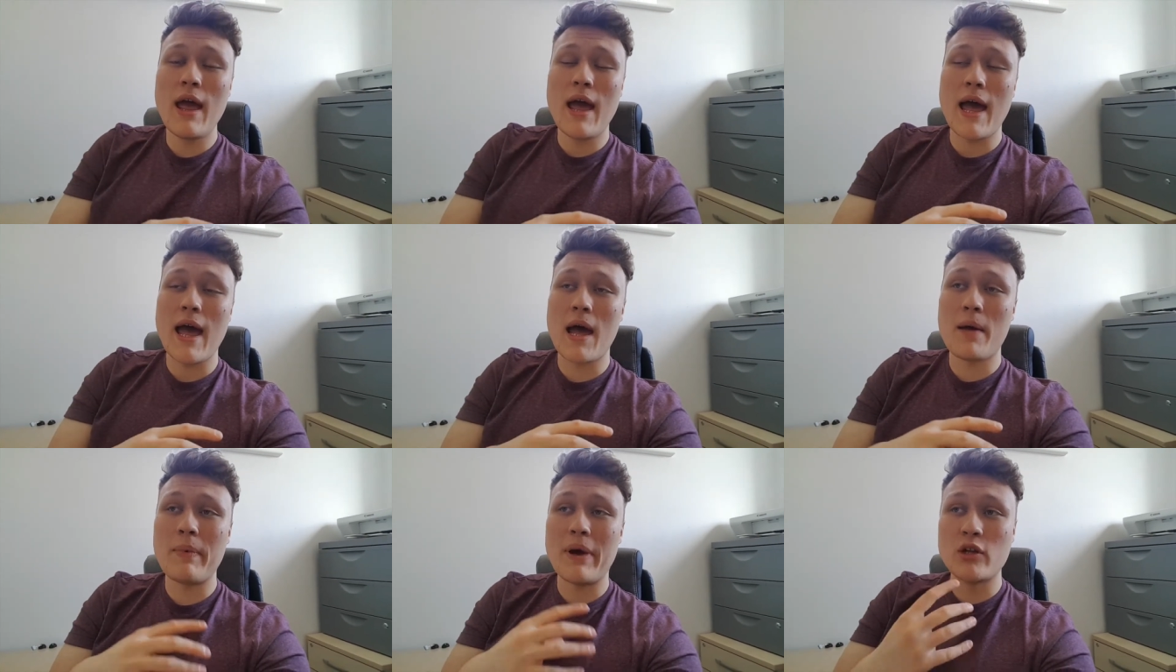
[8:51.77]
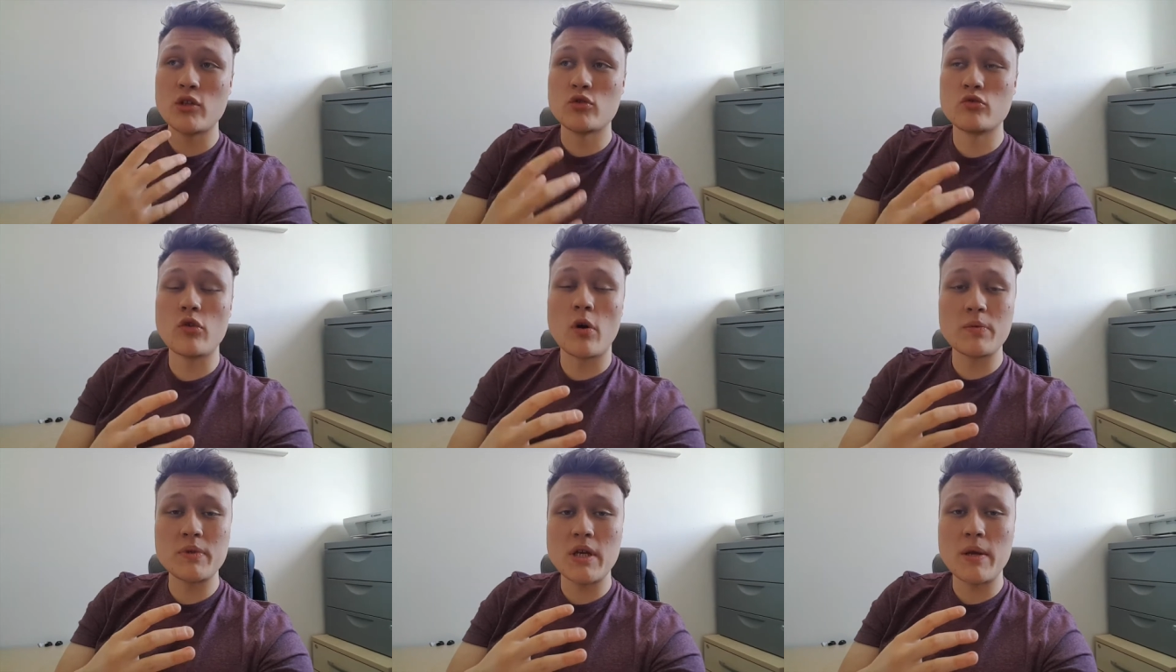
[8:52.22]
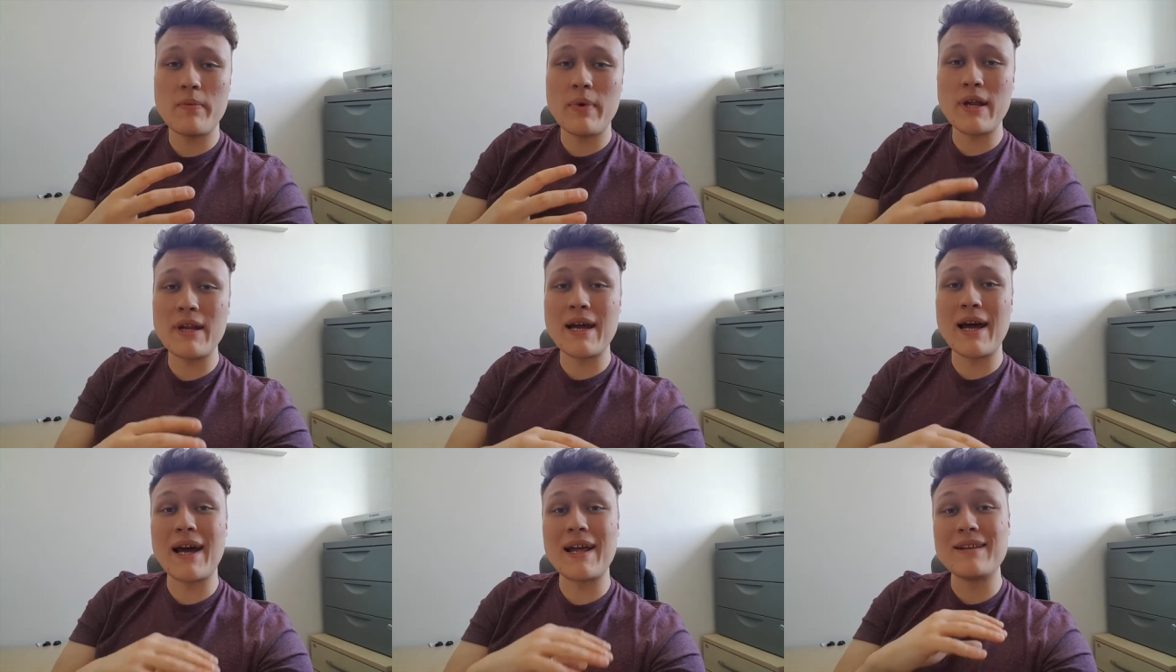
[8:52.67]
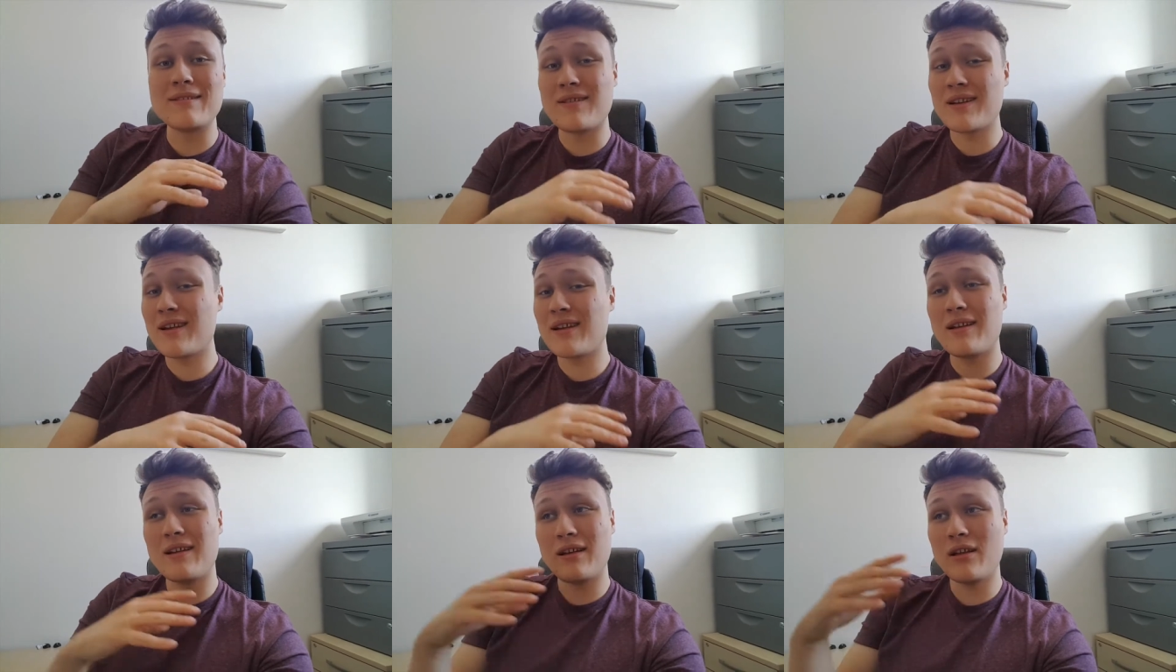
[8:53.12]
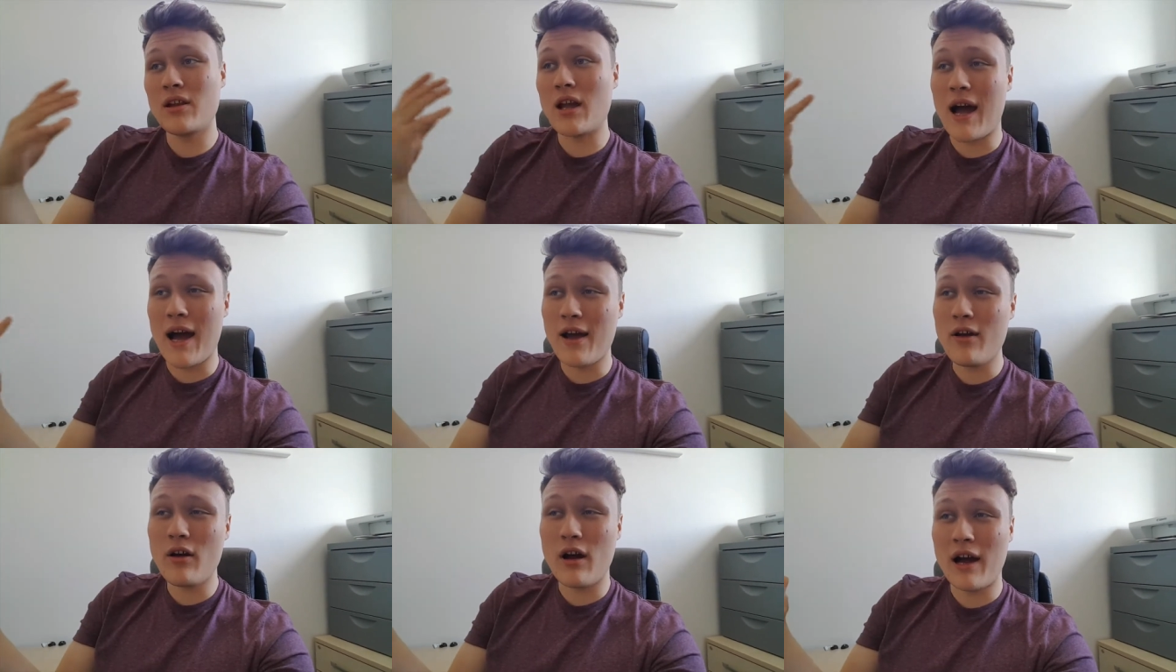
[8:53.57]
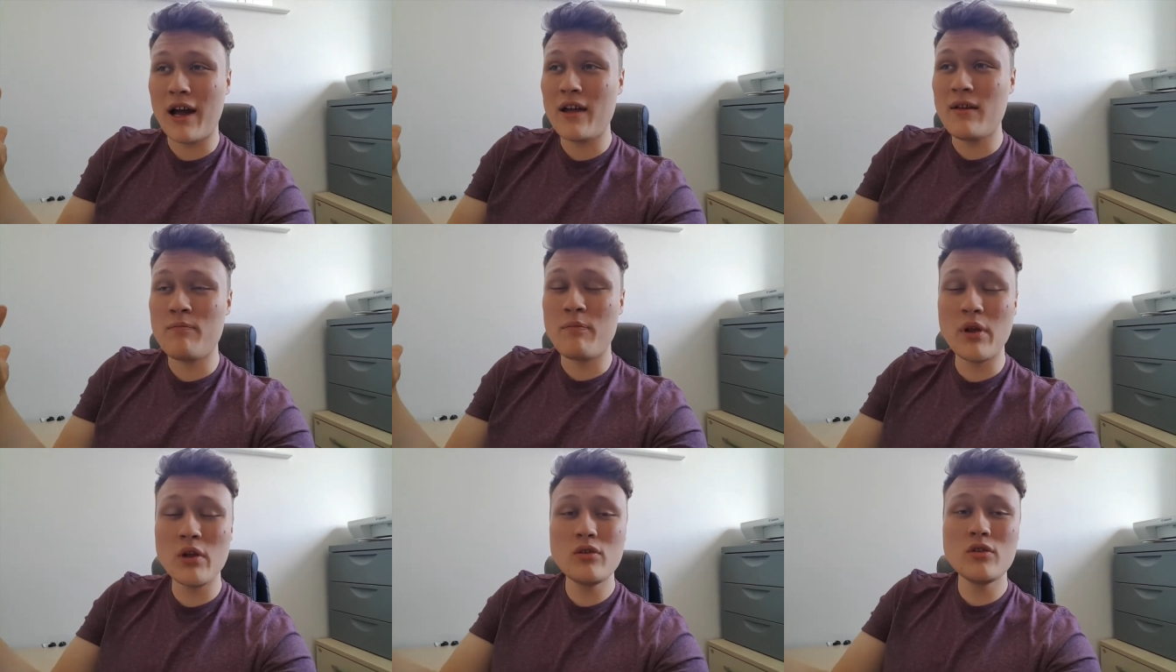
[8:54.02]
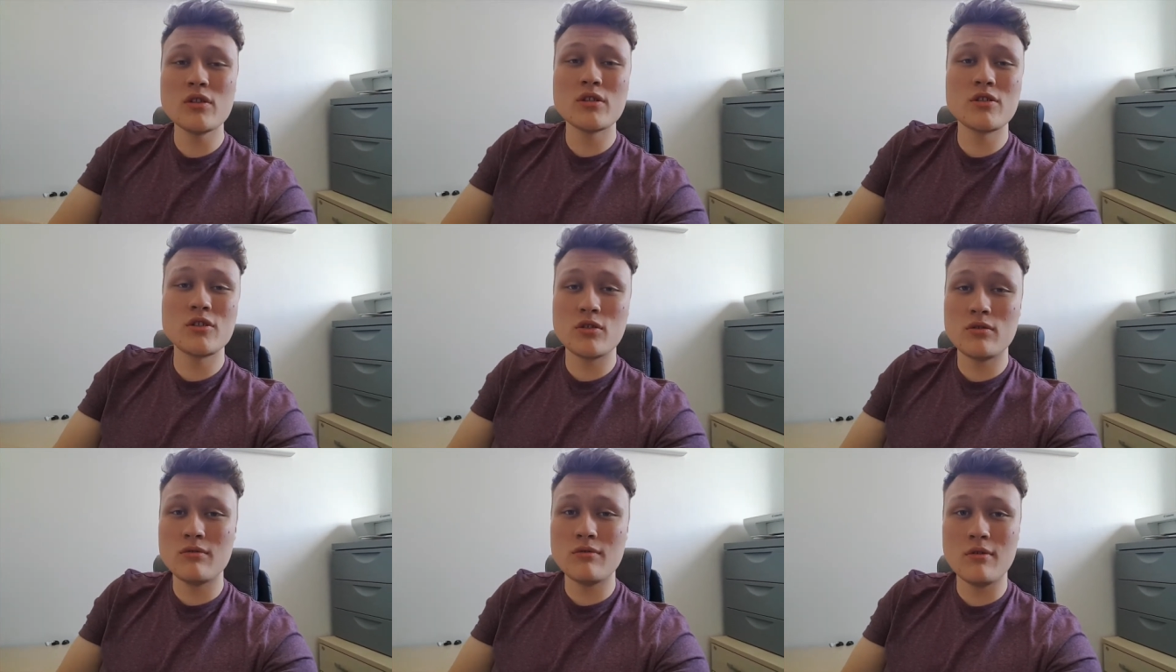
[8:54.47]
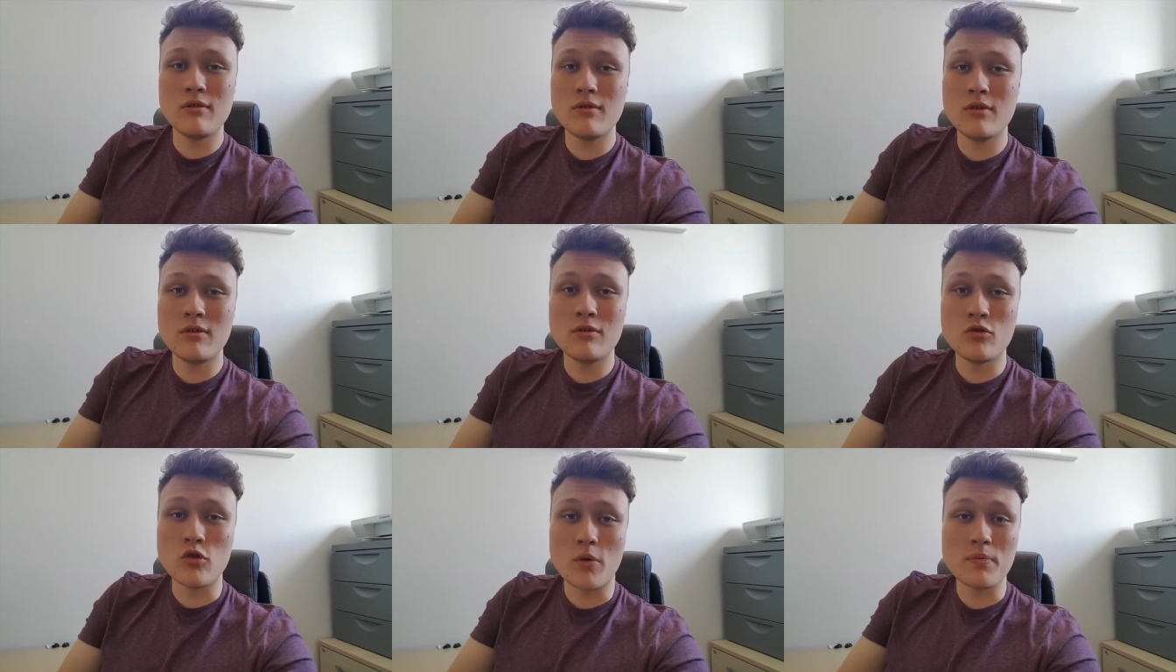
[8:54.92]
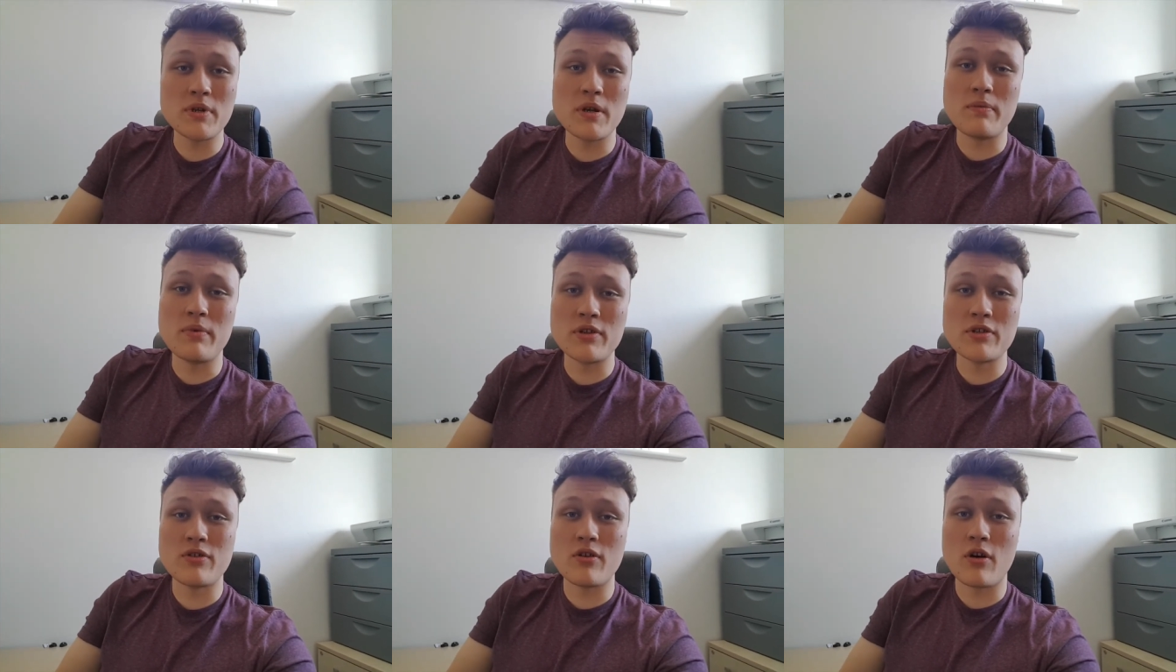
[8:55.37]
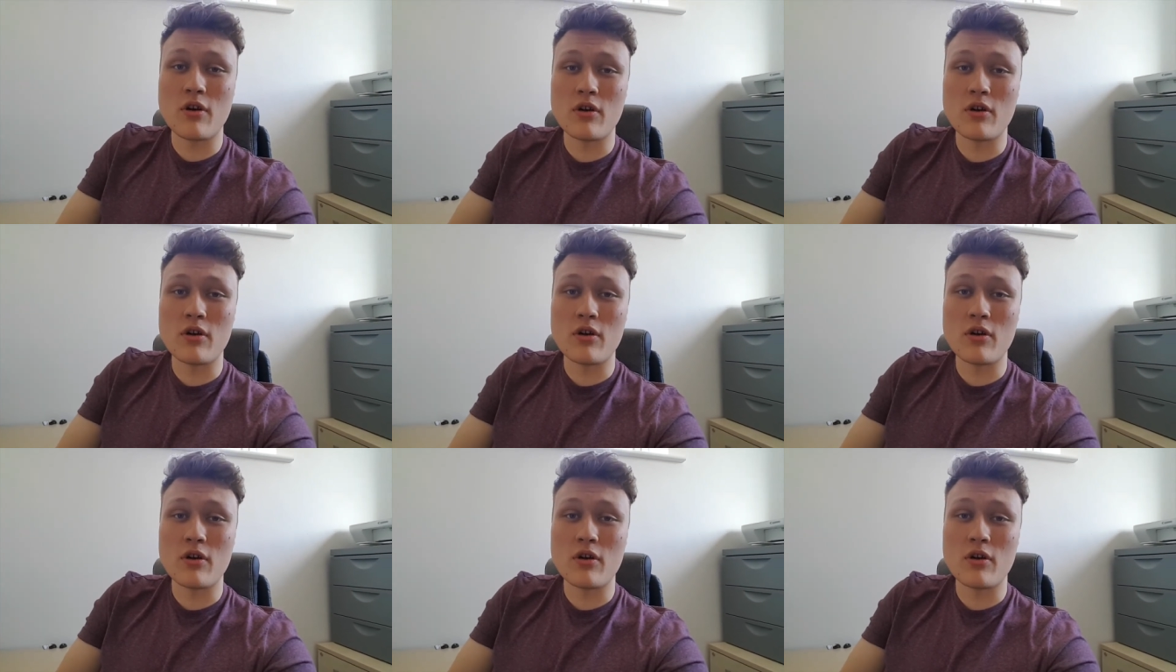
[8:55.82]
about dropshipping, and I build Shopify